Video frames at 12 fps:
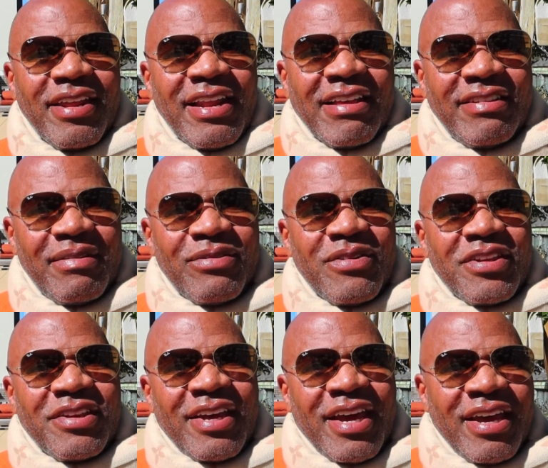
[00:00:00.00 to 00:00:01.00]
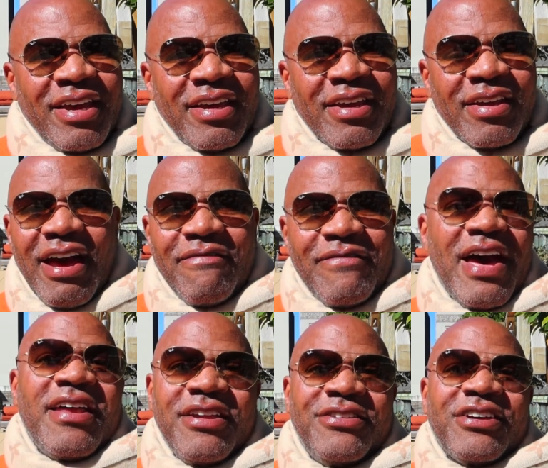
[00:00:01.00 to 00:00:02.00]
and I sleep during the day. I
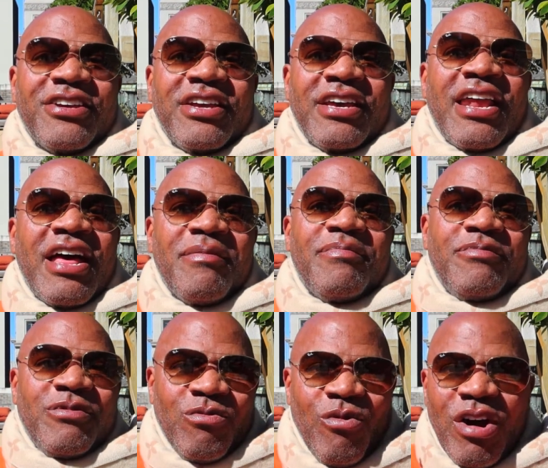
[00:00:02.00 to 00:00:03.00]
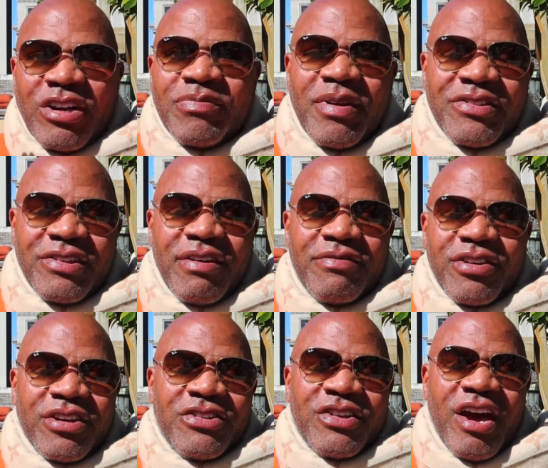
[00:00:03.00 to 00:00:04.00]
finally got up, washed myself,
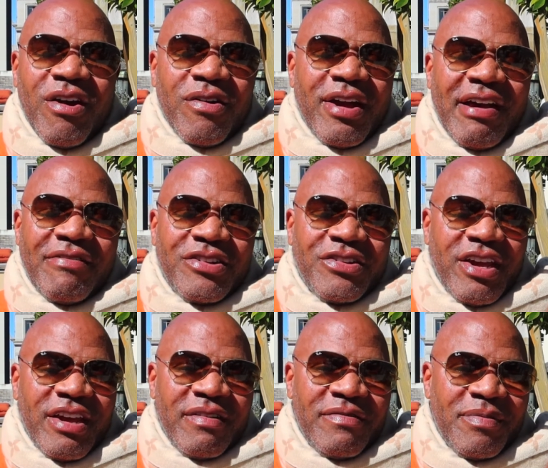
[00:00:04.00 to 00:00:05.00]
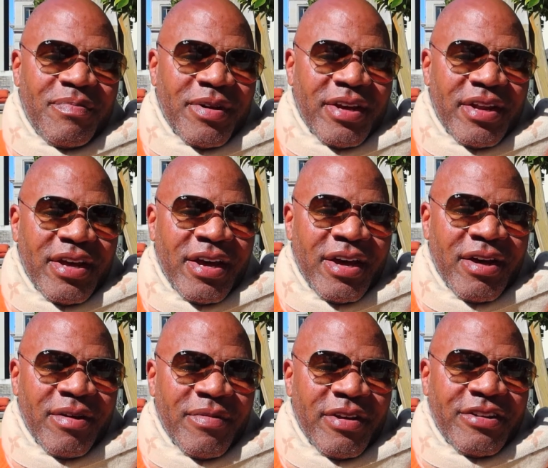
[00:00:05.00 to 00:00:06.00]
took a shower. I haven't shaved, but
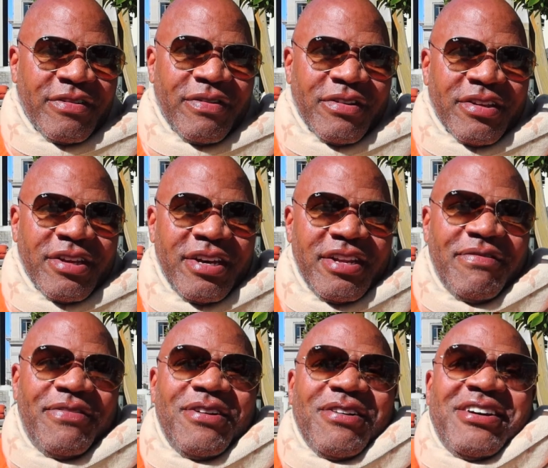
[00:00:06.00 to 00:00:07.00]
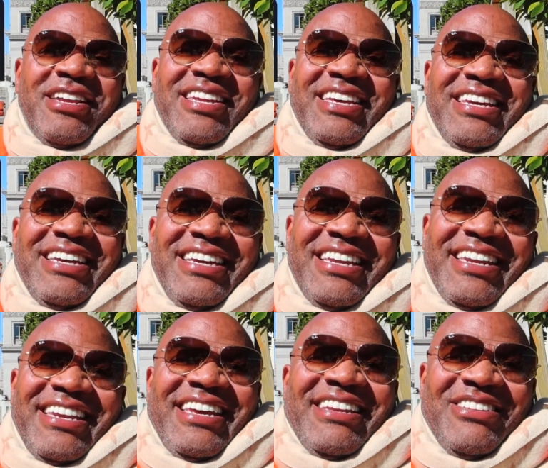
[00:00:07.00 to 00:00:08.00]
it just feels good to feel clean
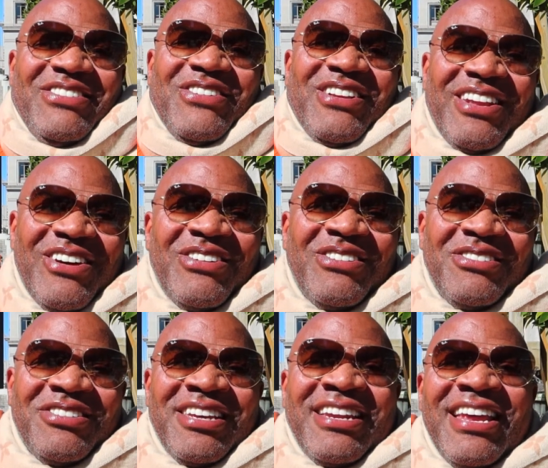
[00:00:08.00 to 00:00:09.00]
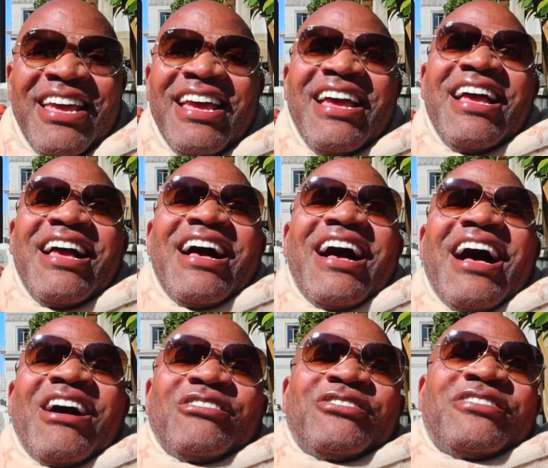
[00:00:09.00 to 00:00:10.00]
and in new clothes and
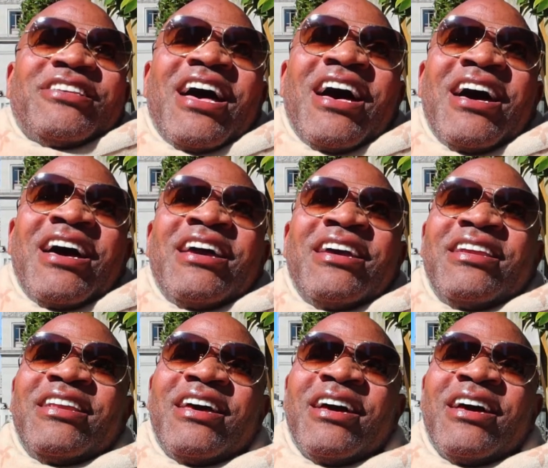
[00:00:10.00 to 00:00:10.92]
outside.